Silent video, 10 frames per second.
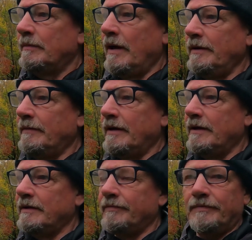But
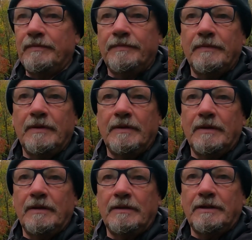anyway,
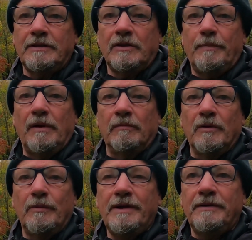he said he's got a
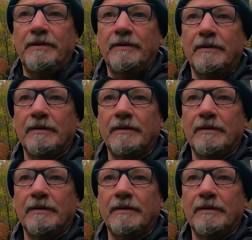problem with wind.